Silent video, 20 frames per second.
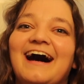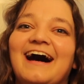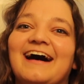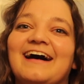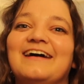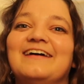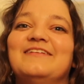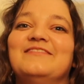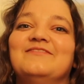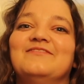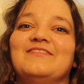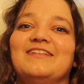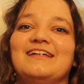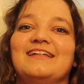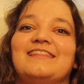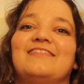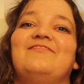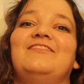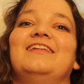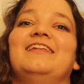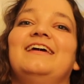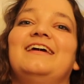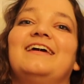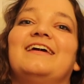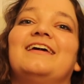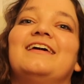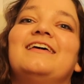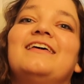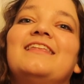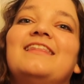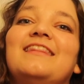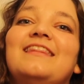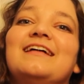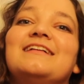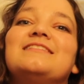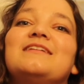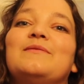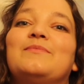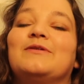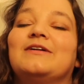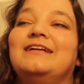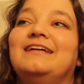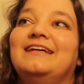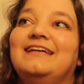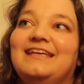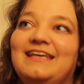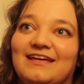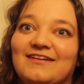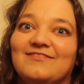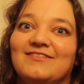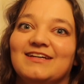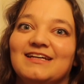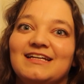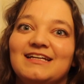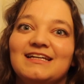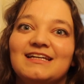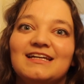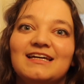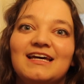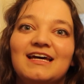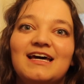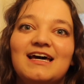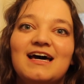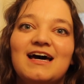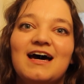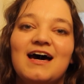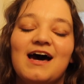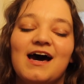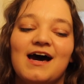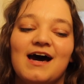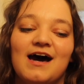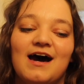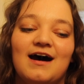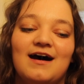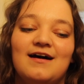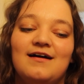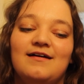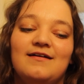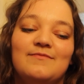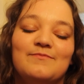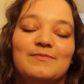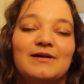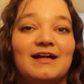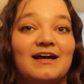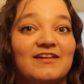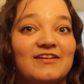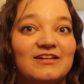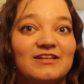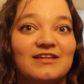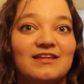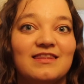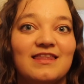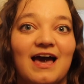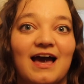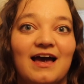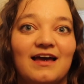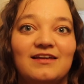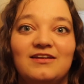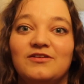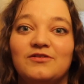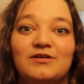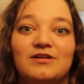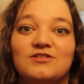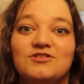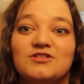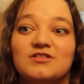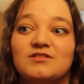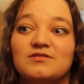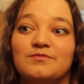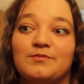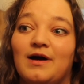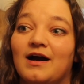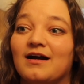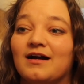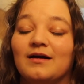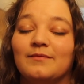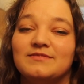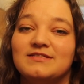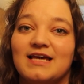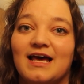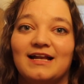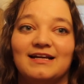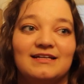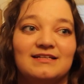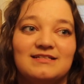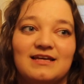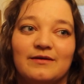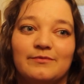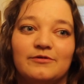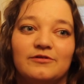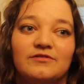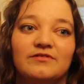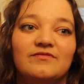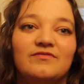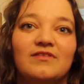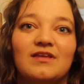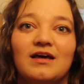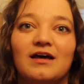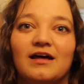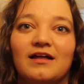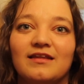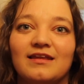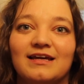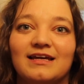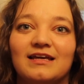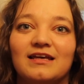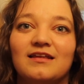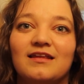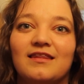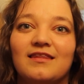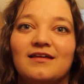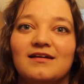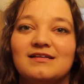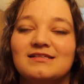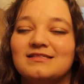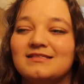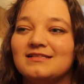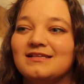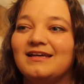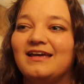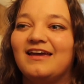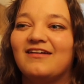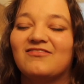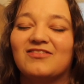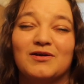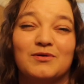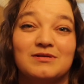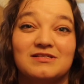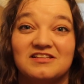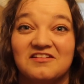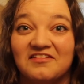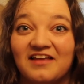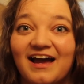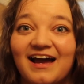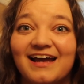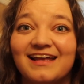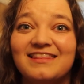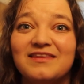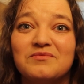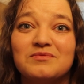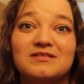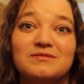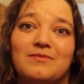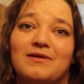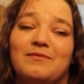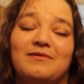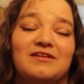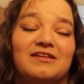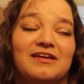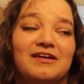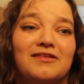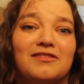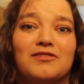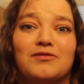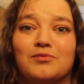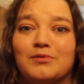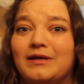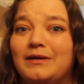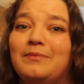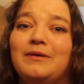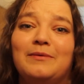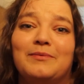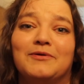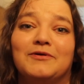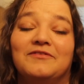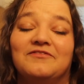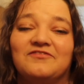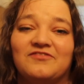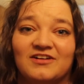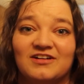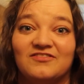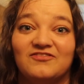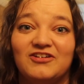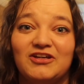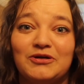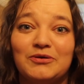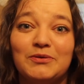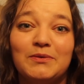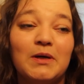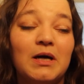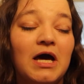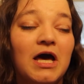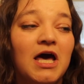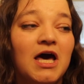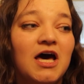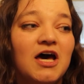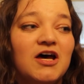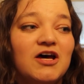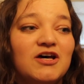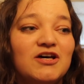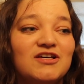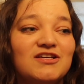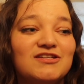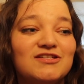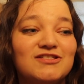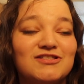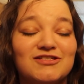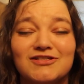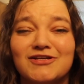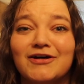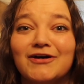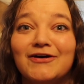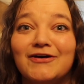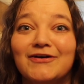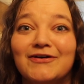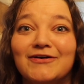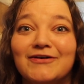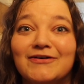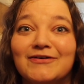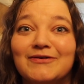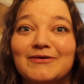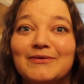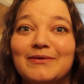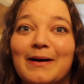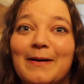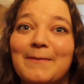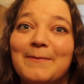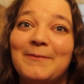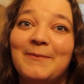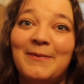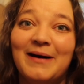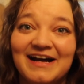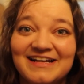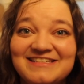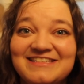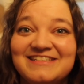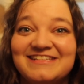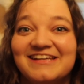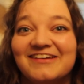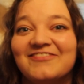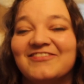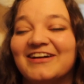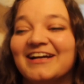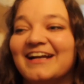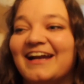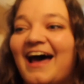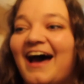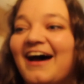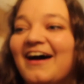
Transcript: um, I feel like that's a pretty given. Um, but other than that, you could just walk up to any table. Like, if there was a line, there was maybe like three people in front of you. So much different.